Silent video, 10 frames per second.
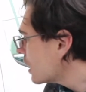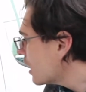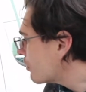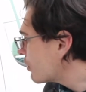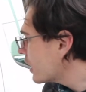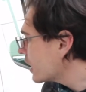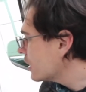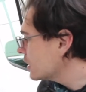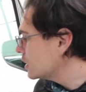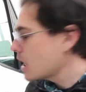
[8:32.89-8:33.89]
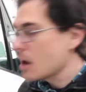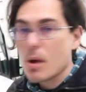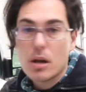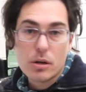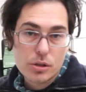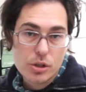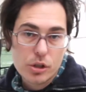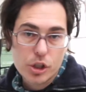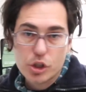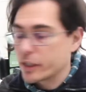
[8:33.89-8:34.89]
a pretty good job on her
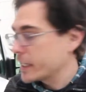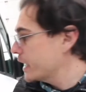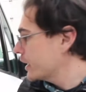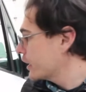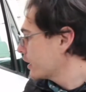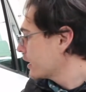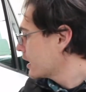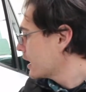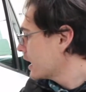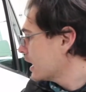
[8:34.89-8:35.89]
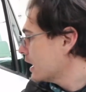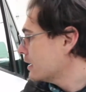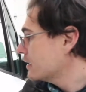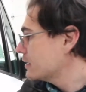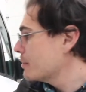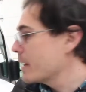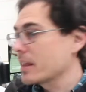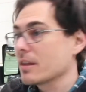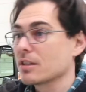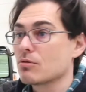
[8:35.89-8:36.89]
surgery here to
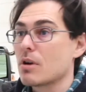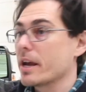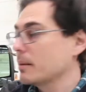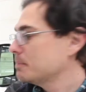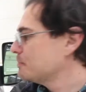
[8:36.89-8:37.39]
make things right.